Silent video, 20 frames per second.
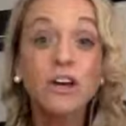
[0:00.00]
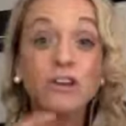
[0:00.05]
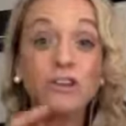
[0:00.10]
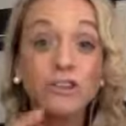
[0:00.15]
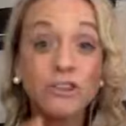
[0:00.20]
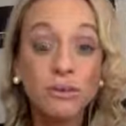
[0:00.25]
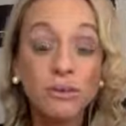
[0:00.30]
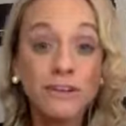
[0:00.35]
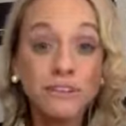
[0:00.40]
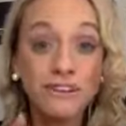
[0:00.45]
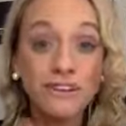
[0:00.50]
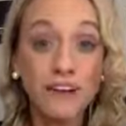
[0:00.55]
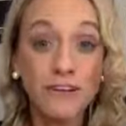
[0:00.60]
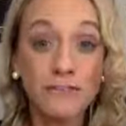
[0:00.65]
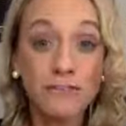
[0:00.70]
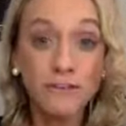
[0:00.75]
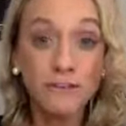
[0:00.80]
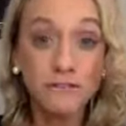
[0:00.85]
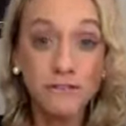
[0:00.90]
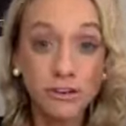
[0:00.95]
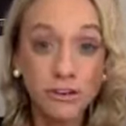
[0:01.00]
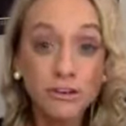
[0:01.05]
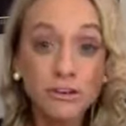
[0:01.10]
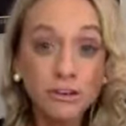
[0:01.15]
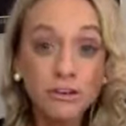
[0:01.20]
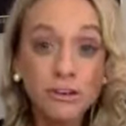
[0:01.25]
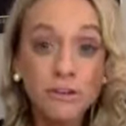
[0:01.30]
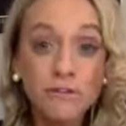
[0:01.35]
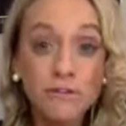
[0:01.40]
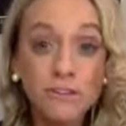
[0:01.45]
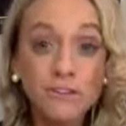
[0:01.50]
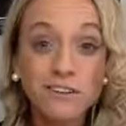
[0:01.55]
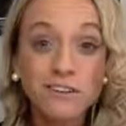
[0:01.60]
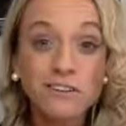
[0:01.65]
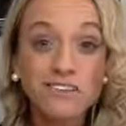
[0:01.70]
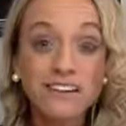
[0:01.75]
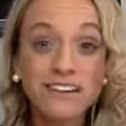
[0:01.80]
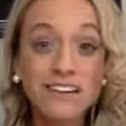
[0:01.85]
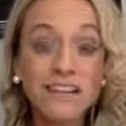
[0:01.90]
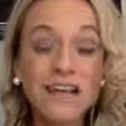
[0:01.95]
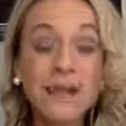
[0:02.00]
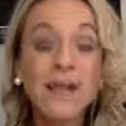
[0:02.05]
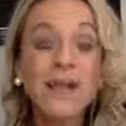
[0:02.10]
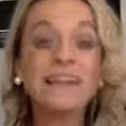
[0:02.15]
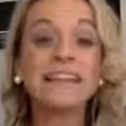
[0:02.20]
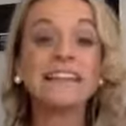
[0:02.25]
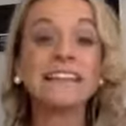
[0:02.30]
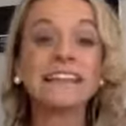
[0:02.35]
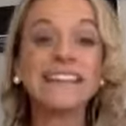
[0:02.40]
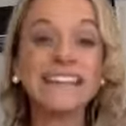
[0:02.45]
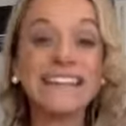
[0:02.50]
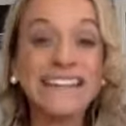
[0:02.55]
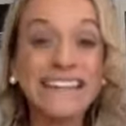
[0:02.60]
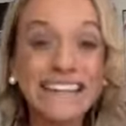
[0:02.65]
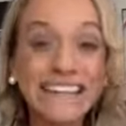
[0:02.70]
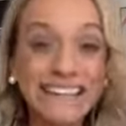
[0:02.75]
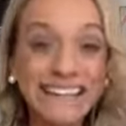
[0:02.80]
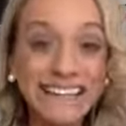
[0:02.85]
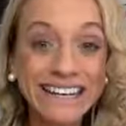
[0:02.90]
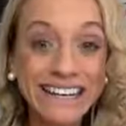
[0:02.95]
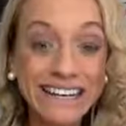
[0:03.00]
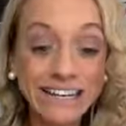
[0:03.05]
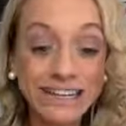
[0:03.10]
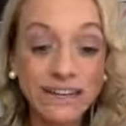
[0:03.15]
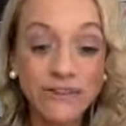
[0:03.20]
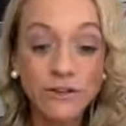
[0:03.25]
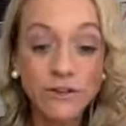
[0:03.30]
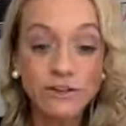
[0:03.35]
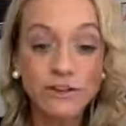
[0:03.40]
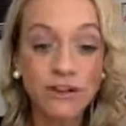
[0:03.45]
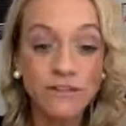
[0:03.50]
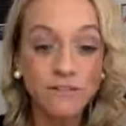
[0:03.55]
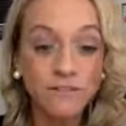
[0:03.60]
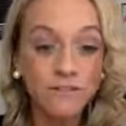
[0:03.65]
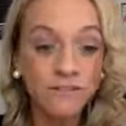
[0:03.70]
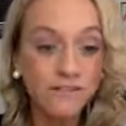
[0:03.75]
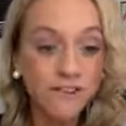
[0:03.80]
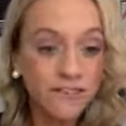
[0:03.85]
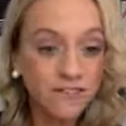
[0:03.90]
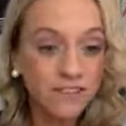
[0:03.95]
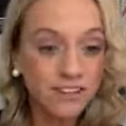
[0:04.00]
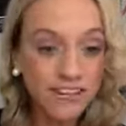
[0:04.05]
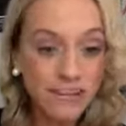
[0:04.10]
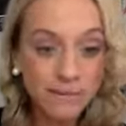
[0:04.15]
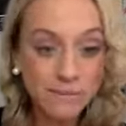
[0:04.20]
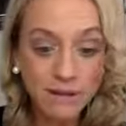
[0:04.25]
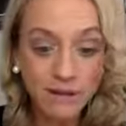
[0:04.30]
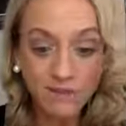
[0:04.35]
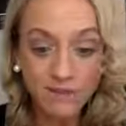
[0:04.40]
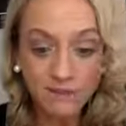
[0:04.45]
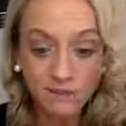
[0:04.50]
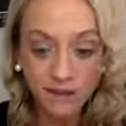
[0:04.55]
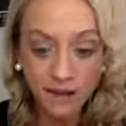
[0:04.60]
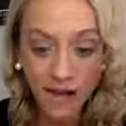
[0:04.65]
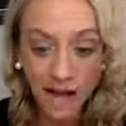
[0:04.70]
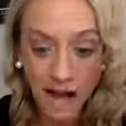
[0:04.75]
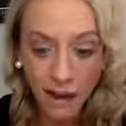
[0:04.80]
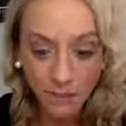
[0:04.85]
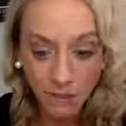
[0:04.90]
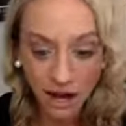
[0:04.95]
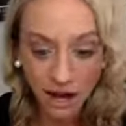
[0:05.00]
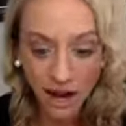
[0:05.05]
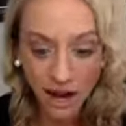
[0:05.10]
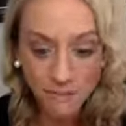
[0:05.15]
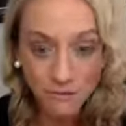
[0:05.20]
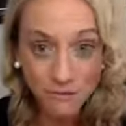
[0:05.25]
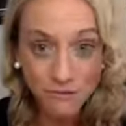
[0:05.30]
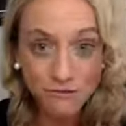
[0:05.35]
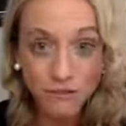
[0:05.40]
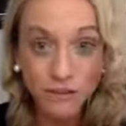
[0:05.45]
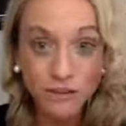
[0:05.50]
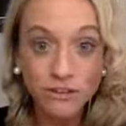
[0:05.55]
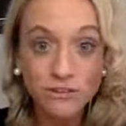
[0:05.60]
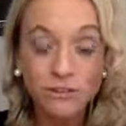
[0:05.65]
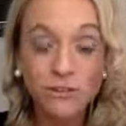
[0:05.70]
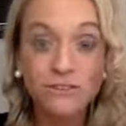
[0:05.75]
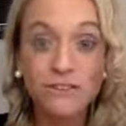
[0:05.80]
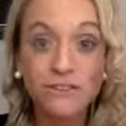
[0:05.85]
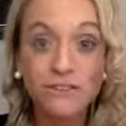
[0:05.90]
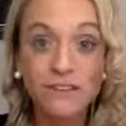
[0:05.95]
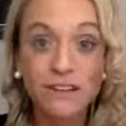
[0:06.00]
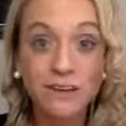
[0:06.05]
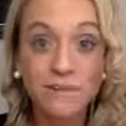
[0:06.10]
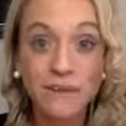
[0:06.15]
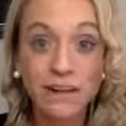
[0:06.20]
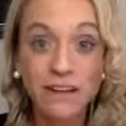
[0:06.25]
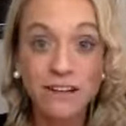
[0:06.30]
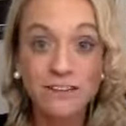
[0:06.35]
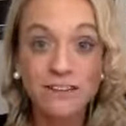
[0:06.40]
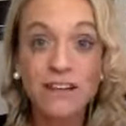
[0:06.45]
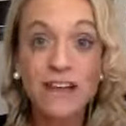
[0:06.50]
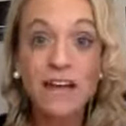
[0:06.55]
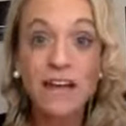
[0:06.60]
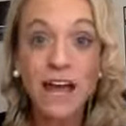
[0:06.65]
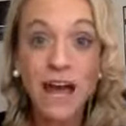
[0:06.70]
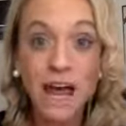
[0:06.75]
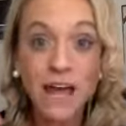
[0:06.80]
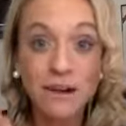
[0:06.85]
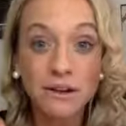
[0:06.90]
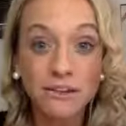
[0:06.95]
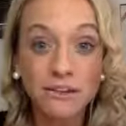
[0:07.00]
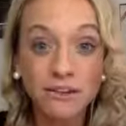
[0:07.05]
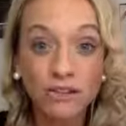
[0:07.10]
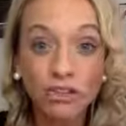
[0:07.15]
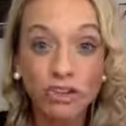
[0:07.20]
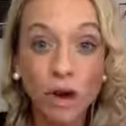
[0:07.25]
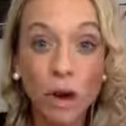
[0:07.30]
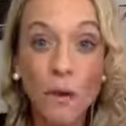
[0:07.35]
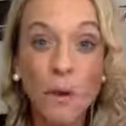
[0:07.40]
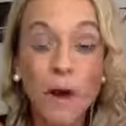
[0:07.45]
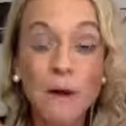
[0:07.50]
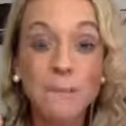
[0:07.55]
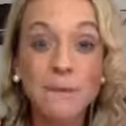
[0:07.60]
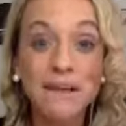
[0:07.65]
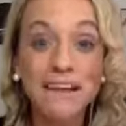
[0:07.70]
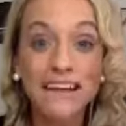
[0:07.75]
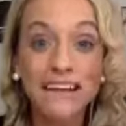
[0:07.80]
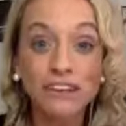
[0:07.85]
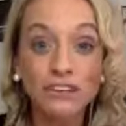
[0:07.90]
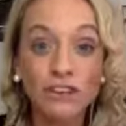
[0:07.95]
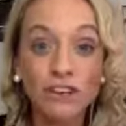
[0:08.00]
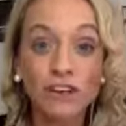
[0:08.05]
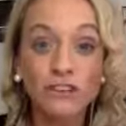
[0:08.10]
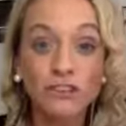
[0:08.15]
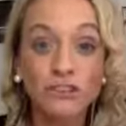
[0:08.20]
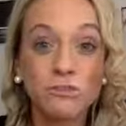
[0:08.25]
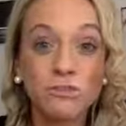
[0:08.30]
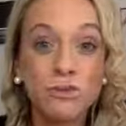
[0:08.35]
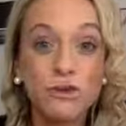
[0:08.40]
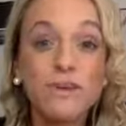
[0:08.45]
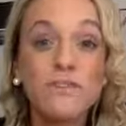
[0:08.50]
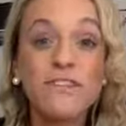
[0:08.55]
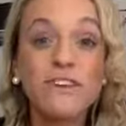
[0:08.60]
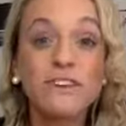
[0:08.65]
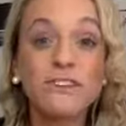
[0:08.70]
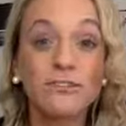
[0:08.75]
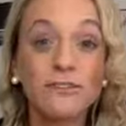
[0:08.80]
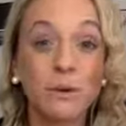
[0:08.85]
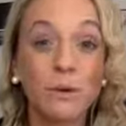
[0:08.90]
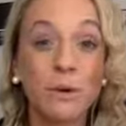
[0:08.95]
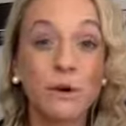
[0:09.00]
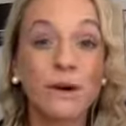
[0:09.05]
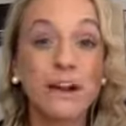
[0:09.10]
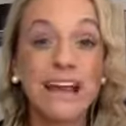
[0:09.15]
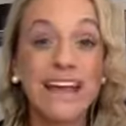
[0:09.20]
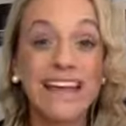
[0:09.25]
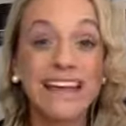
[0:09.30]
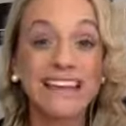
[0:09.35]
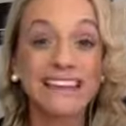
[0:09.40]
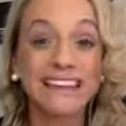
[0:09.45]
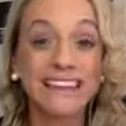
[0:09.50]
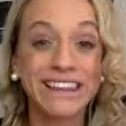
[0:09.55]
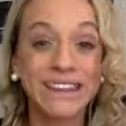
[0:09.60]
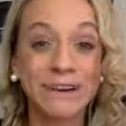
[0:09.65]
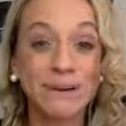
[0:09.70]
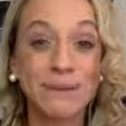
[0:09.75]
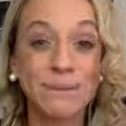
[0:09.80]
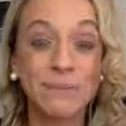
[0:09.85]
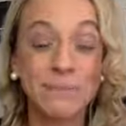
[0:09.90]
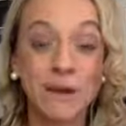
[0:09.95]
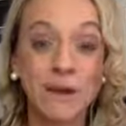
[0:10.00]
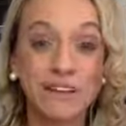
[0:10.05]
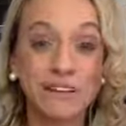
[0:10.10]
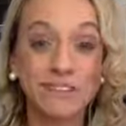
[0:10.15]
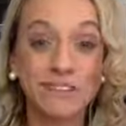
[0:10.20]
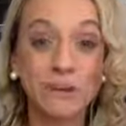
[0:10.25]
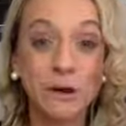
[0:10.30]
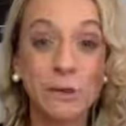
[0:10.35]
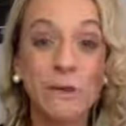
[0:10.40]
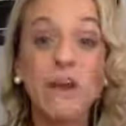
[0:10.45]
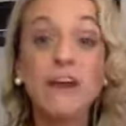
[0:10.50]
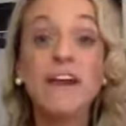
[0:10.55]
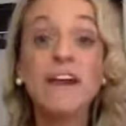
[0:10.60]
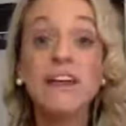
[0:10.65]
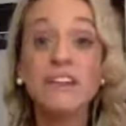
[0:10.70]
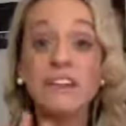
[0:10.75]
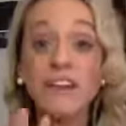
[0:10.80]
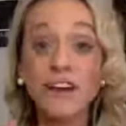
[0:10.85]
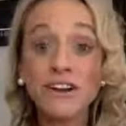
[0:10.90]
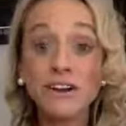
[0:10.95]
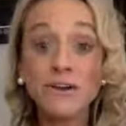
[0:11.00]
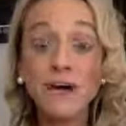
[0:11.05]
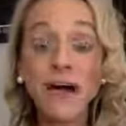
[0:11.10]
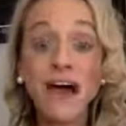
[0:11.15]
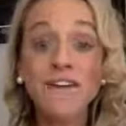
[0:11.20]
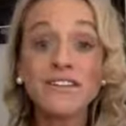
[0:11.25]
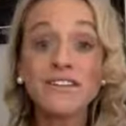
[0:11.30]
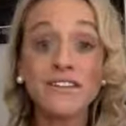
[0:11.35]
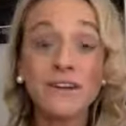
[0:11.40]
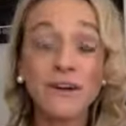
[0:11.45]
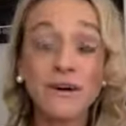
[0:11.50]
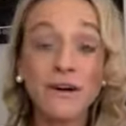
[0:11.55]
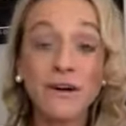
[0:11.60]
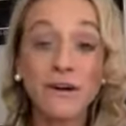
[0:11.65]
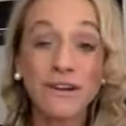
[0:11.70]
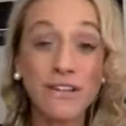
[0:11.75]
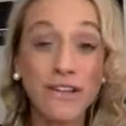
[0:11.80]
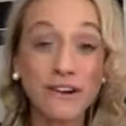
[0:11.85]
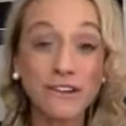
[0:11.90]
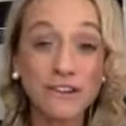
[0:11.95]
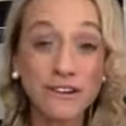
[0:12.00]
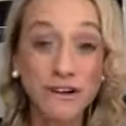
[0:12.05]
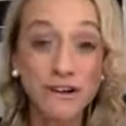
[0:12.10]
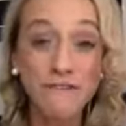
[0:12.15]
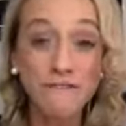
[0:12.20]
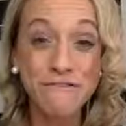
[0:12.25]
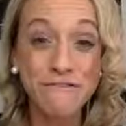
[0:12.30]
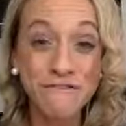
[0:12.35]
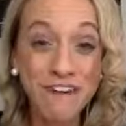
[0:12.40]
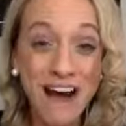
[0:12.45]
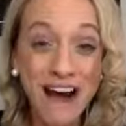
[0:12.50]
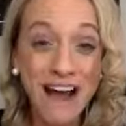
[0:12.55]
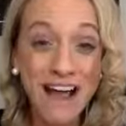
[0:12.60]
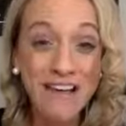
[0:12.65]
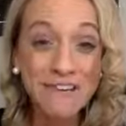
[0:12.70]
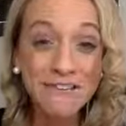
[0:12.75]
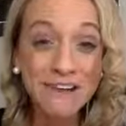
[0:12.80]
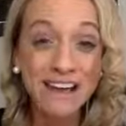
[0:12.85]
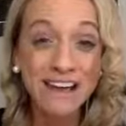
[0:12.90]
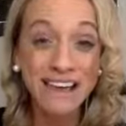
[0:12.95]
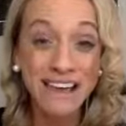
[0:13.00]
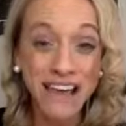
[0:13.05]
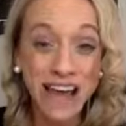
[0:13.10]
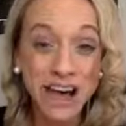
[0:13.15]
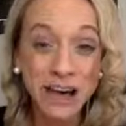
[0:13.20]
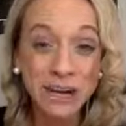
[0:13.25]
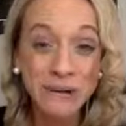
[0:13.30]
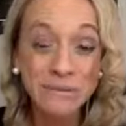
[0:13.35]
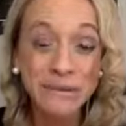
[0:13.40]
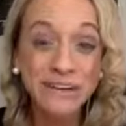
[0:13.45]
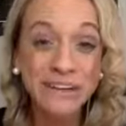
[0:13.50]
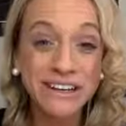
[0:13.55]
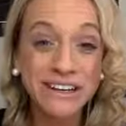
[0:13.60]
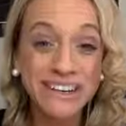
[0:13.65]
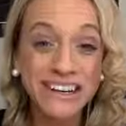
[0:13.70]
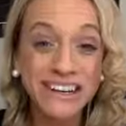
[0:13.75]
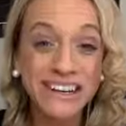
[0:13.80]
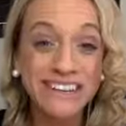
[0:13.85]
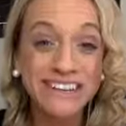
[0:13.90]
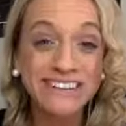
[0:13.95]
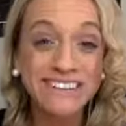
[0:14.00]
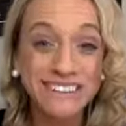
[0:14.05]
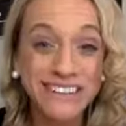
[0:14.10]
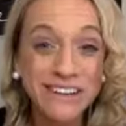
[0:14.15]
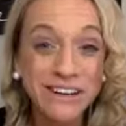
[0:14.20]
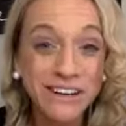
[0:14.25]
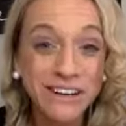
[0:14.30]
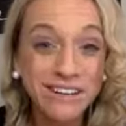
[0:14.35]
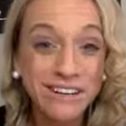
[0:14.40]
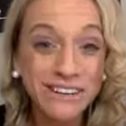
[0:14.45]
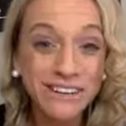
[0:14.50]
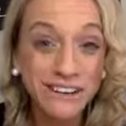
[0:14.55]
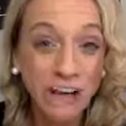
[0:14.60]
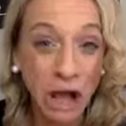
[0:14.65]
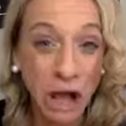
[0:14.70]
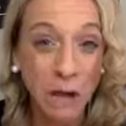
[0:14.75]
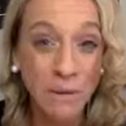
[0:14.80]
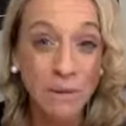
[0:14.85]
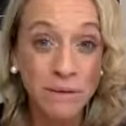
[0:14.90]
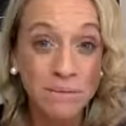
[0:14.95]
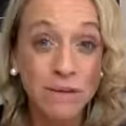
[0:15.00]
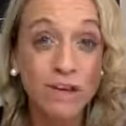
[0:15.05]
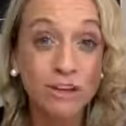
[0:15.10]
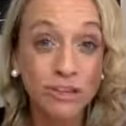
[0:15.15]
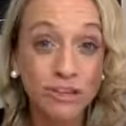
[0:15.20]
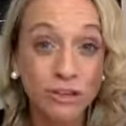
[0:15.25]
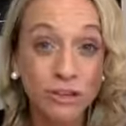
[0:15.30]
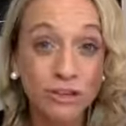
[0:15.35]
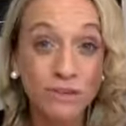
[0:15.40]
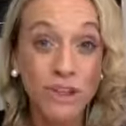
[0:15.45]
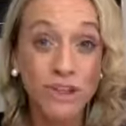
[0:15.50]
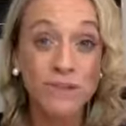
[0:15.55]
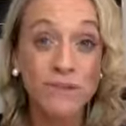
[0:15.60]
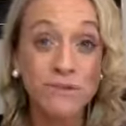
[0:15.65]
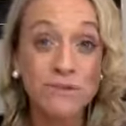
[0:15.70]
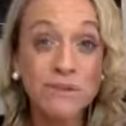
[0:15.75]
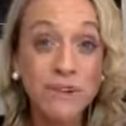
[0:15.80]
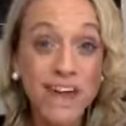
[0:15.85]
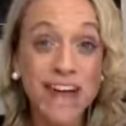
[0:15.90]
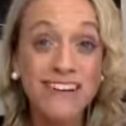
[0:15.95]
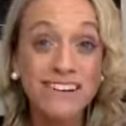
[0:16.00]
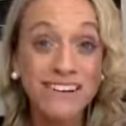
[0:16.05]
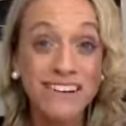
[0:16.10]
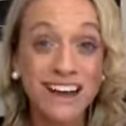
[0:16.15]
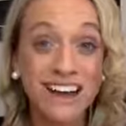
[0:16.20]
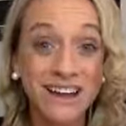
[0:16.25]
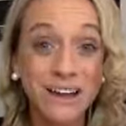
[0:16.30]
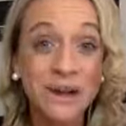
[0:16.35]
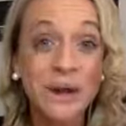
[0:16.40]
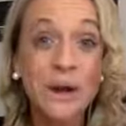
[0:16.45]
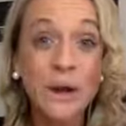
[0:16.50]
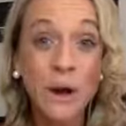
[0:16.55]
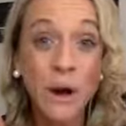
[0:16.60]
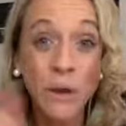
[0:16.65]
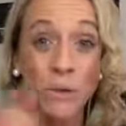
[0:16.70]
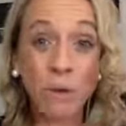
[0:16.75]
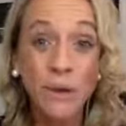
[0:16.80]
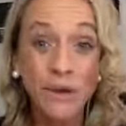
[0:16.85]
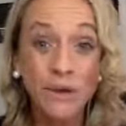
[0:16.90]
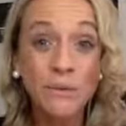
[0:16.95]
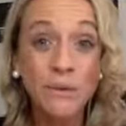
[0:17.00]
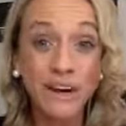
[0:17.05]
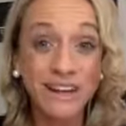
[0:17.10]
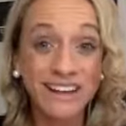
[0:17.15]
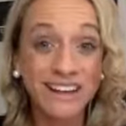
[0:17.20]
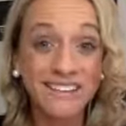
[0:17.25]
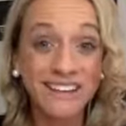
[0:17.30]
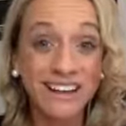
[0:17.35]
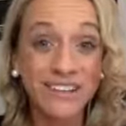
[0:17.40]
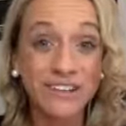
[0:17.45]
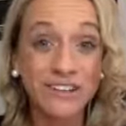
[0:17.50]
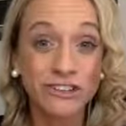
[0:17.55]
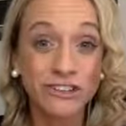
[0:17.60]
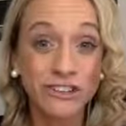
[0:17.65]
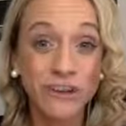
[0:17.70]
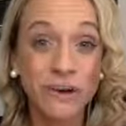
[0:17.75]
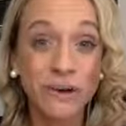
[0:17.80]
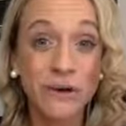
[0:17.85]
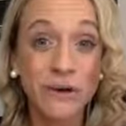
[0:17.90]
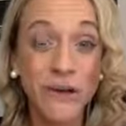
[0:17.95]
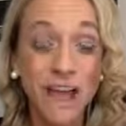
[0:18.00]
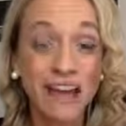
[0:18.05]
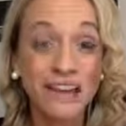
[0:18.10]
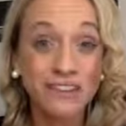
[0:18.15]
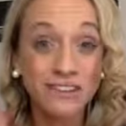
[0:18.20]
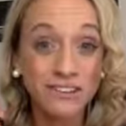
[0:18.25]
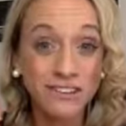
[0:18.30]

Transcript: Do it today. If you feel yourself resisting, lean in, give yourself 15 minutes and say, I'm going to hyper focus for 15 minutes and show up and just move this forward a little bit. So there you have it though. There's your five accountability secrets to helping make sure that you get done what you want to get done this year. Okay.